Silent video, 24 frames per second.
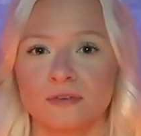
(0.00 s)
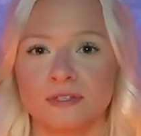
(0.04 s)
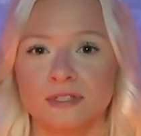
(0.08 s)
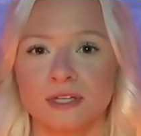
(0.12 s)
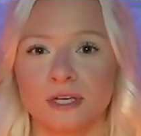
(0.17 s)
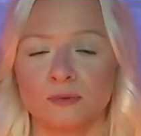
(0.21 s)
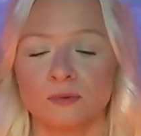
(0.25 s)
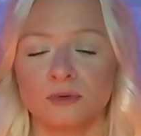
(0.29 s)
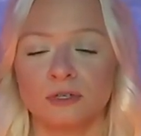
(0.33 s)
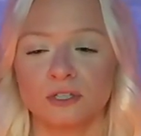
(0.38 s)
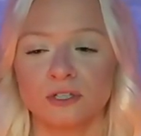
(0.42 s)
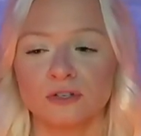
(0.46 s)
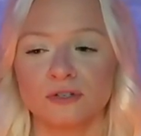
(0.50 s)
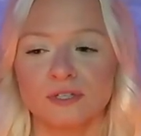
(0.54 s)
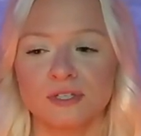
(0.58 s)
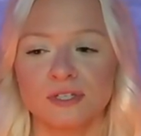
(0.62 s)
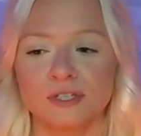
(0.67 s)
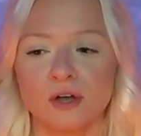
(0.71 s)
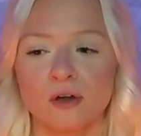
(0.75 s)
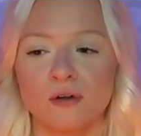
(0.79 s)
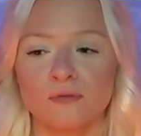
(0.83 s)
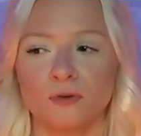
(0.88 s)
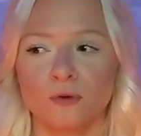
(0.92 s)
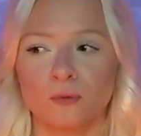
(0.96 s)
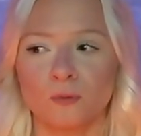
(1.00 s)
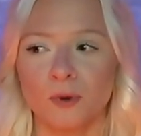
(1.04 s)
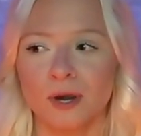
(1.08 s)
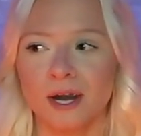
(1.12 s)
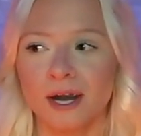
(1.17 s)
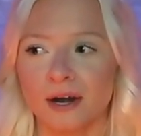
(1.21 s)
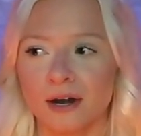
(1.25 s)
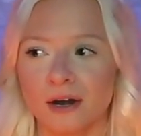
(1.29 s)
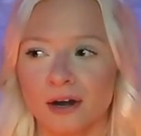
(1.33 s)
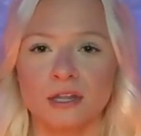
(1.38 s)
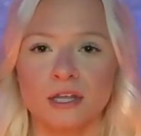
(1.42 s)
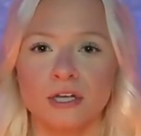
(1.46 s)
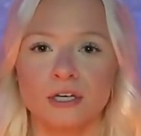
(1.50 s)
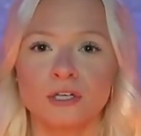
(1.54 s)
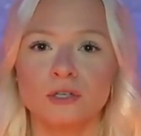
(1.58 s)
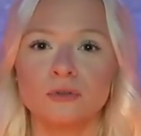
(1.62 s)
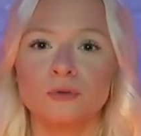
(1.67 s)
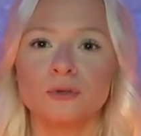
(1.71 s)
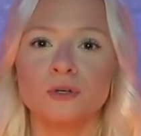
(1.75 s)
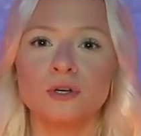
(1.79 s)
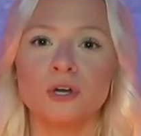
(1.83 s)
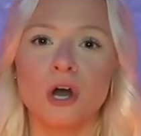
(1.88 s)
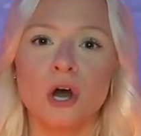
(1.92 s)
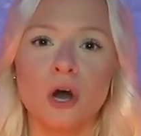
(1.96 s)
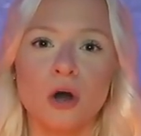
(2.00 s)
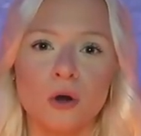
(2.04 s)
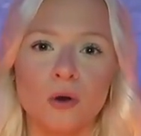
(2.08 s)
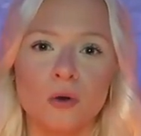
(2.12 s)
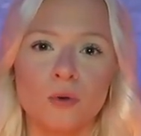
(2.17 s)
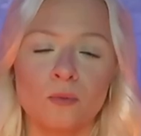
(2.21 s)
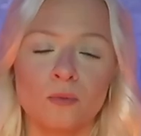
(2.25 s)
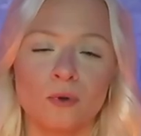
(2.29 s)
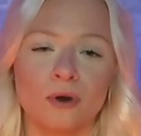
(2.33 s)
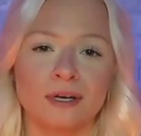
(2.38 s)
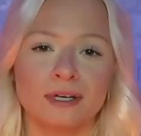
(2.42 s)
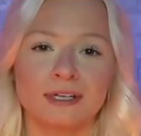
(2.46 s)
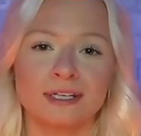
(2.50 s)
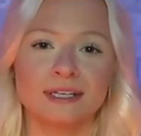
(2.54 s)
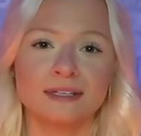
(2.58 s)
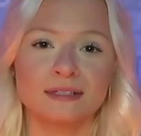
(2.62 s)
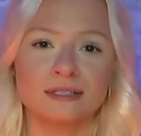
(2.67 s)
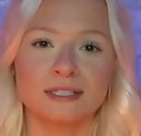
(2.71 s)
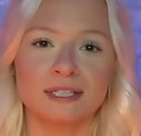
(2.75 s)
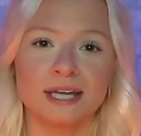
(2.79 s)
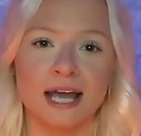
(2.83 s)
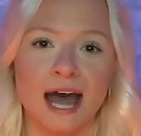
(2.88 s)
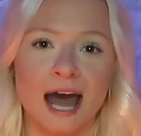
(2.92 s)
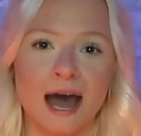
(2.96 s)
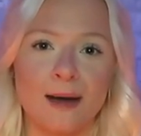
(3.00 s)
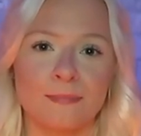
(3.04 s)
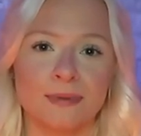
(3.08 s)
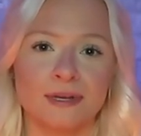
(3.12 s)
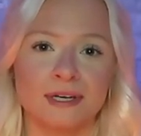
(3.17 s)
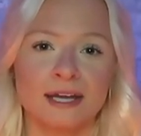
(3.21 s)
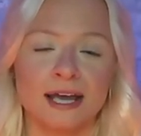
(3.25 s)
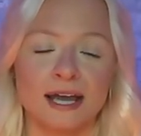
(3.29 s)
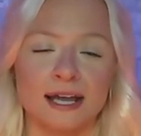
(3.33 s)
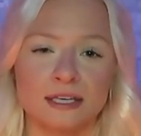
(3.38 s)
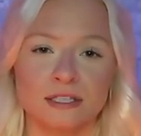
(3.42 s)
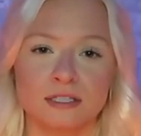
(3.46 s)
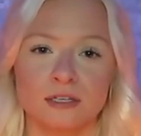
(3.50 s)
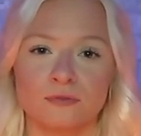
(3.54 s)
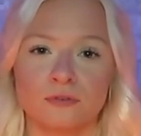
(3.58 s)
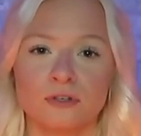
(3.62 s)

Is like when you're self-aware, then you know what needs to happen next.